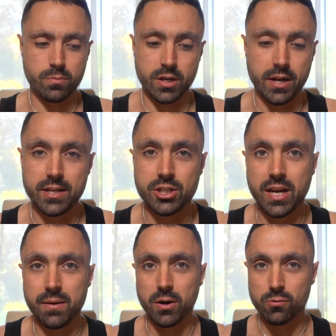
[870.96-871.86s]
you know,
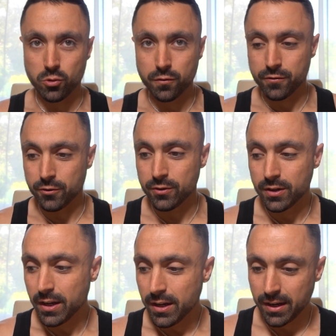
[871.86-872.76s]
educated by raw
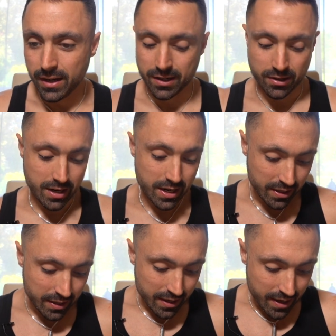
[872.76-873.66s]
food uh,
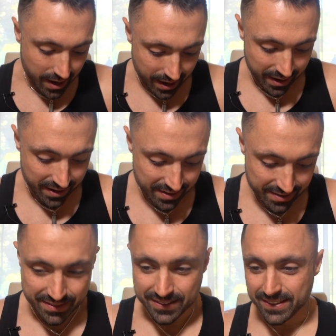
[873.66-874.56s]
guy.
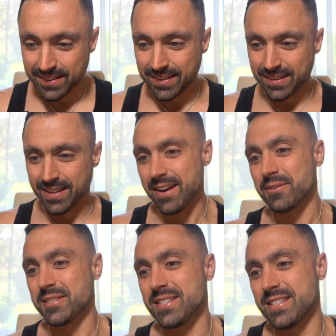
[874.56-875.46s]
And that
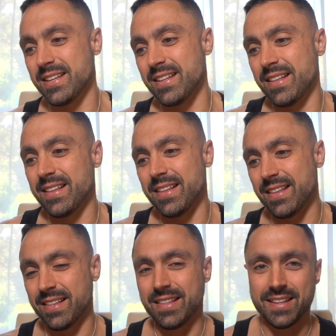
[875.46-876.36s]
was
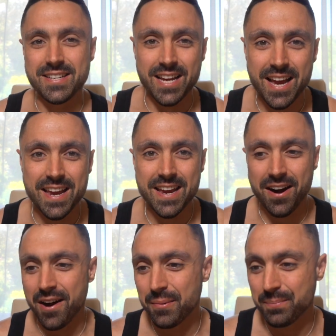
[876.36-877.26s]
the day
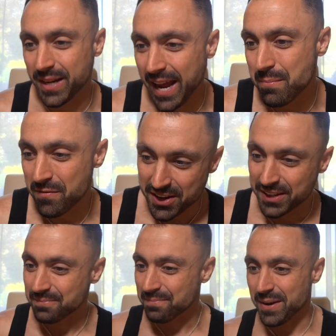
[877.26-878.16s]
I became a
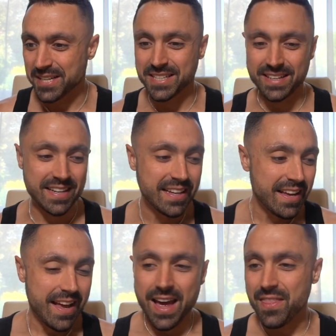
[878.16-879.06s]
vegan, basically.
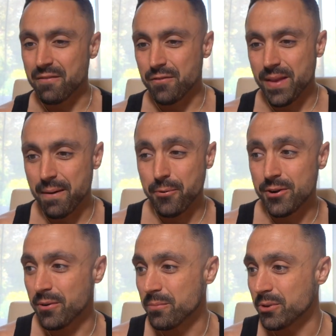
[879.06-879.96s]
And then from that
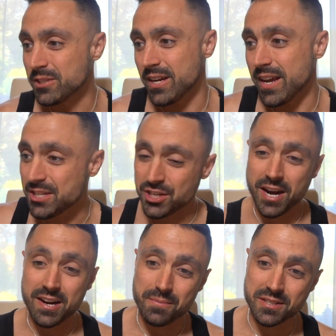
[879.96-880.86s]
point onwards, I
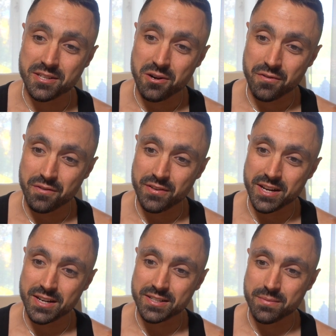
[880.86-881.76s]
educated myself on
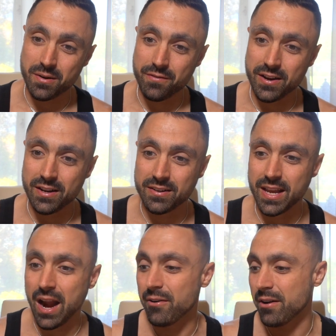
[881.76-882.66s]
veganism. I
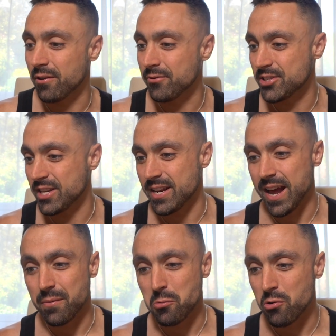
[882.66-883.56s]
found Gary Yourofsky and
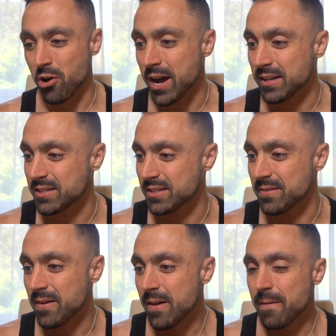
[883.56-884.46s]
animal rights,
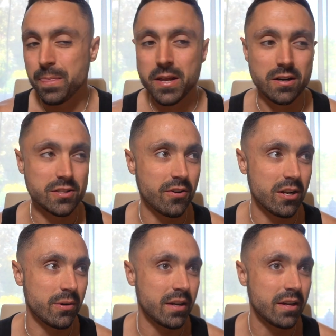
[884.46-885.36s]
and you know, I was
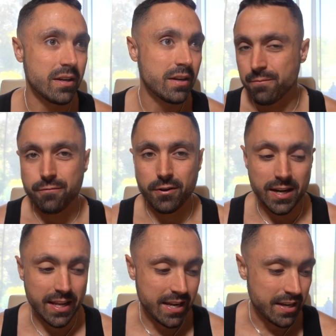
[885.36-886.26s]
following
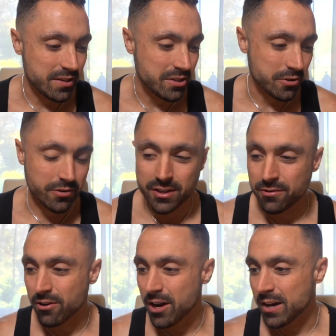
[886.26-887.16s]
Freelee and
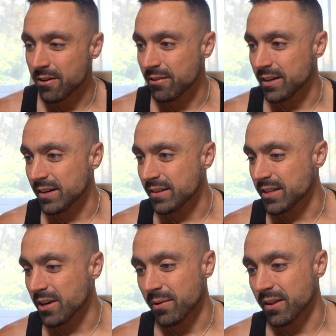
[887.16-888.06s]
Durian Rider
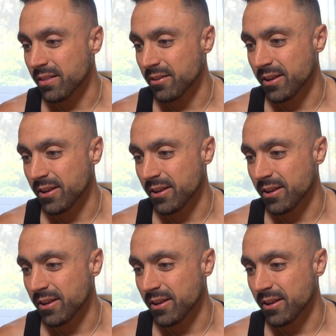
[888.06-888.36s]
and going,